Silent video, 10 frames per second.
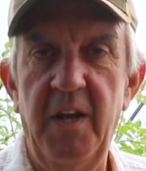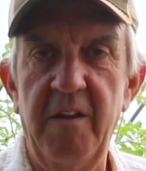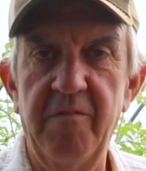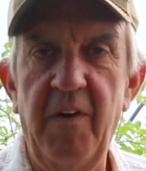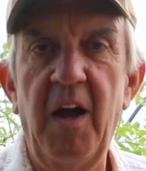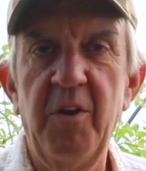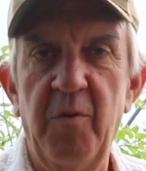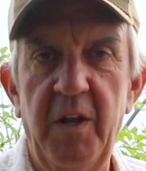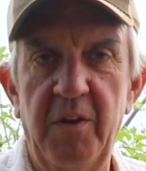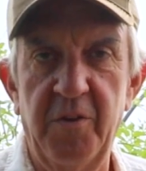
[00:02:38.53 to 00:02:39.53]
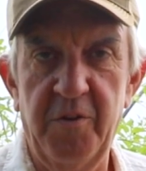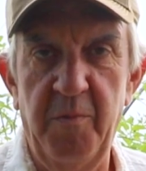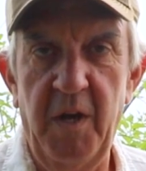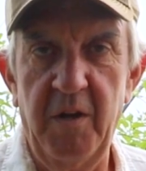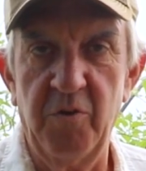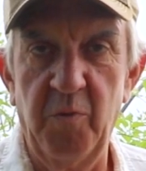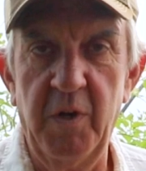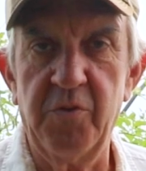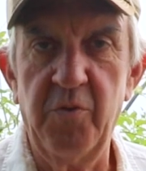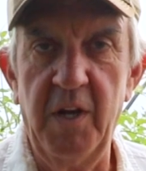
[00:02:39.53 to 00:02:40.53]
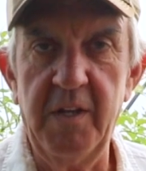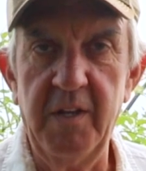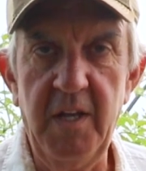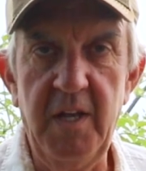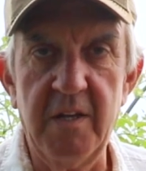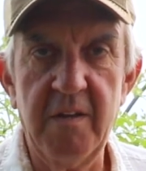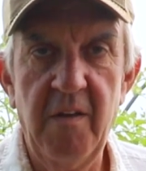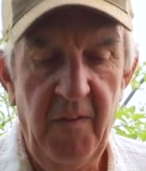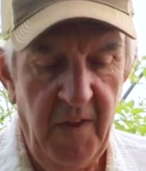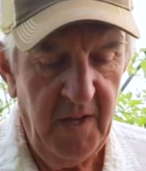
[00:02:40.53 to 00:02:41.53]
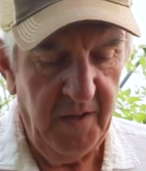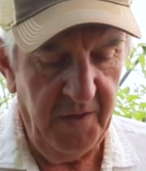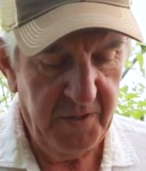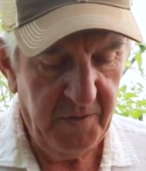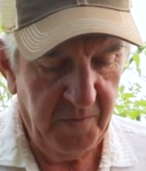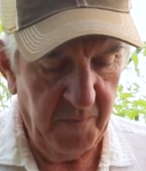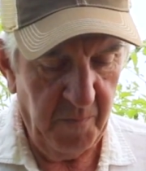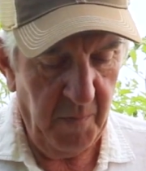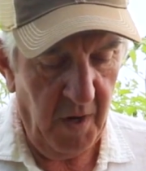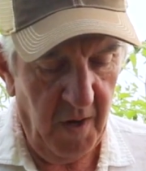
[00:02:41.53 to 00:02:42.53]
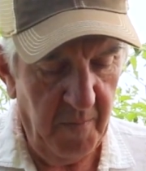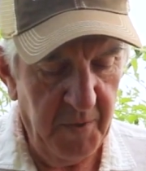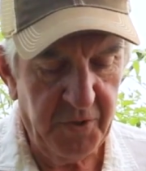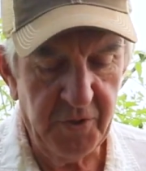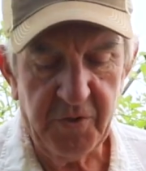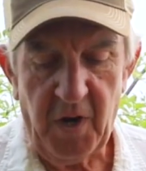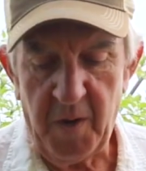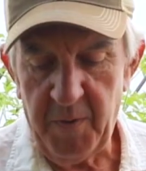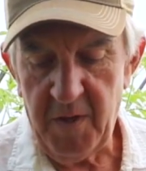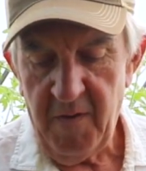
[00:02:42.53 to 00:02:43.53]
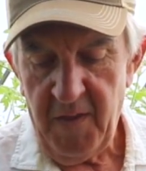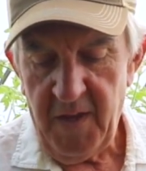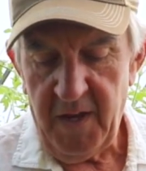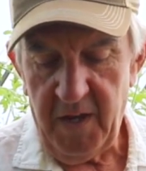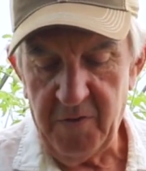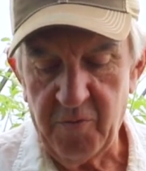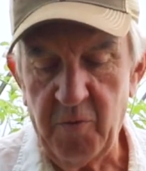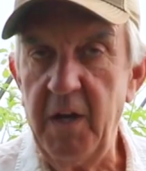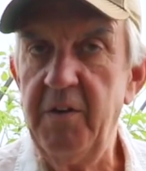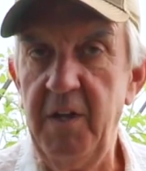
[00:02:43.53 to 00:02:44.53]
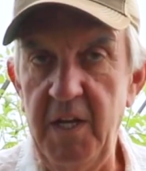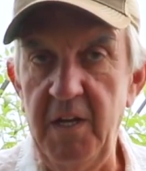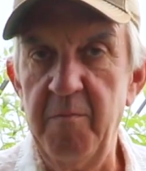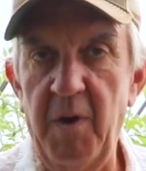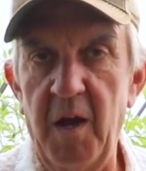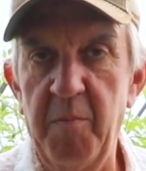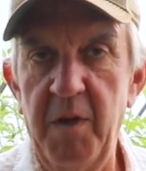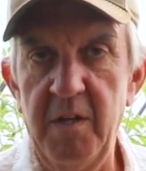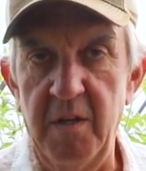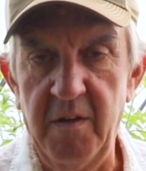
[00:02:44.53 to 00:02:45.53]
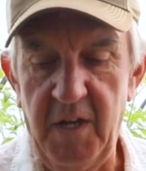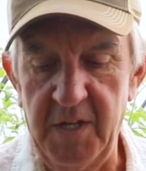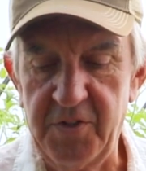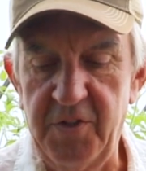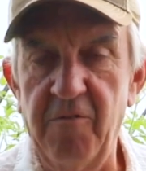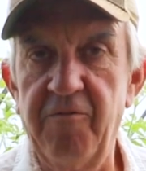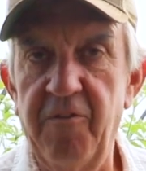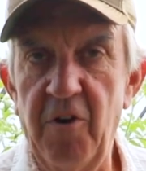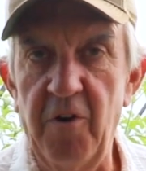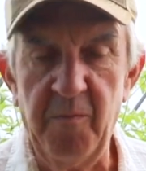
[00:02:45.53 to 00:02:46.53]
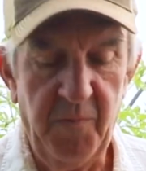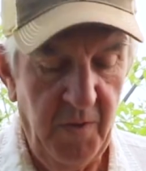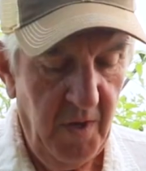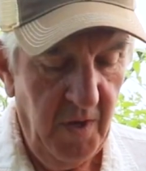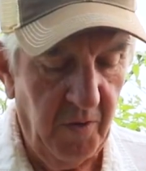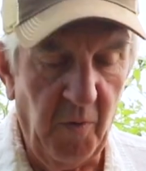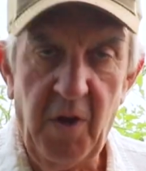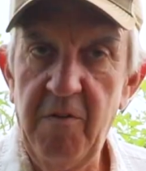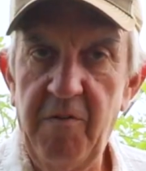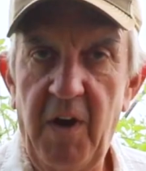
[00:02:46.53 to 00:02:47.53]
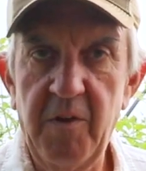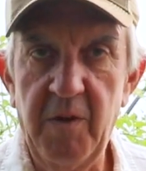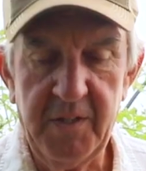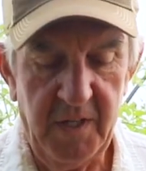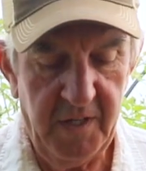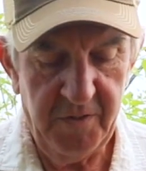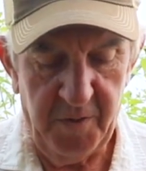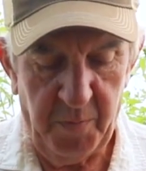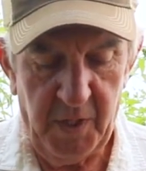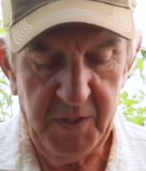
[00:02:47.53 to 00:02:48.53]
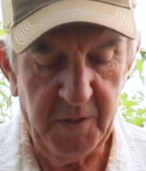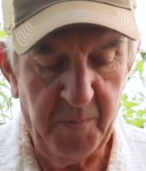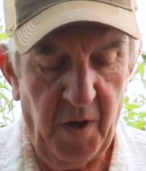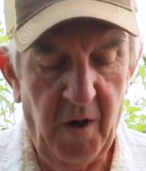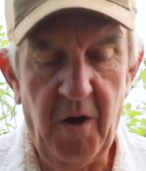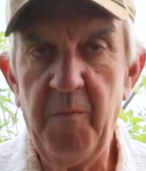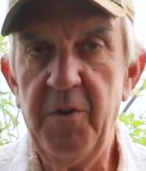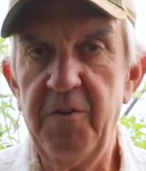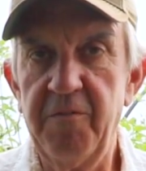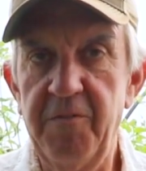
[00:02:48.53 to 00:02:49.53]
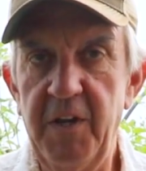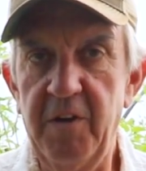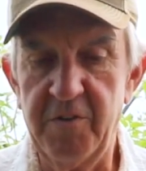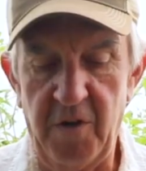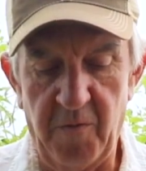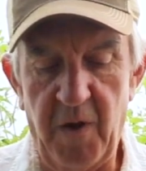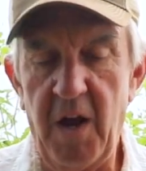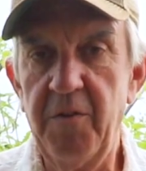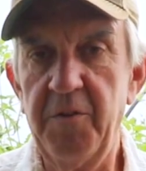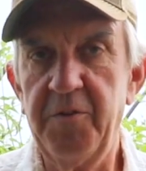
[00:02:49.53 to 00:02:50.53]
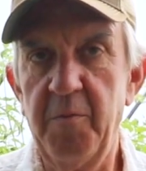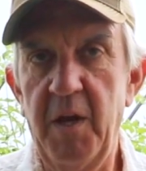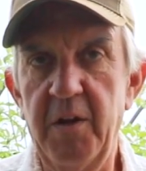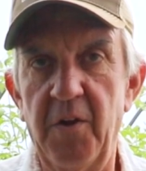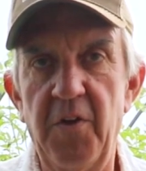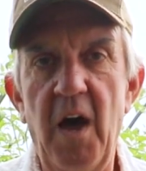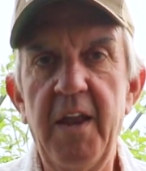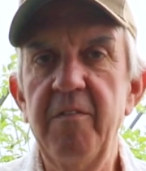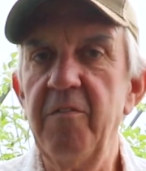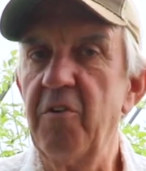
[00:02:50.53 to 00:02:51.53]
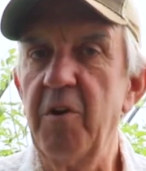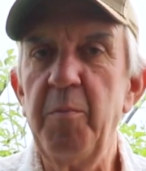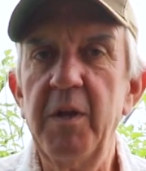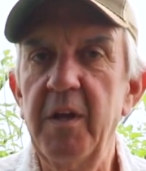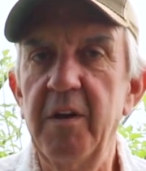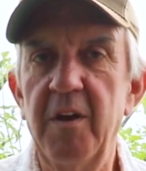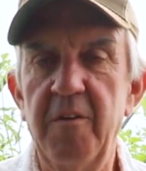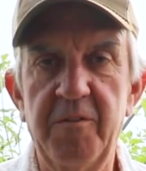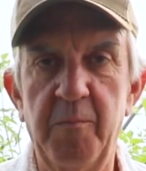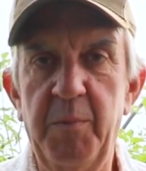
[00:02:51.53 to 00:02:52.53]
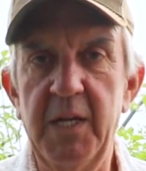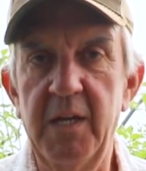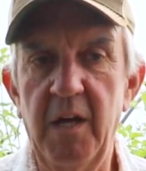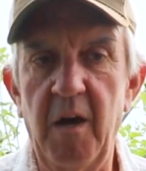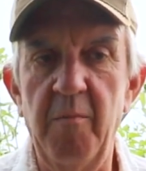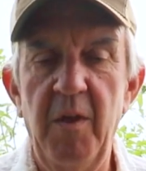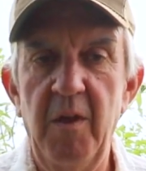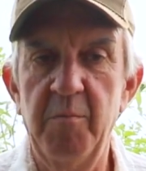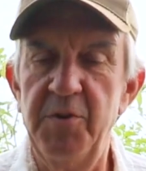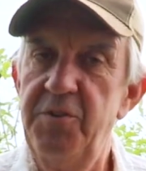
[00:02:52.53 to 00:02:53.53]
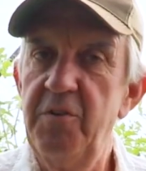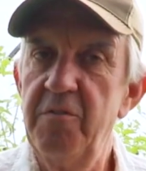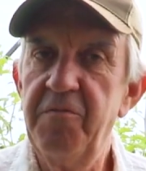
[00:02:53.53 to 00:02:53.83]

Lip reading: and evaluating the tomatoes when it's ready to eat. This Mr. Stripey is ready to eat in my opinion. It's still firm. The way you evaluate that is you place your palm and your fingers around the tomato, not even gripping it enough to pick it up, but you can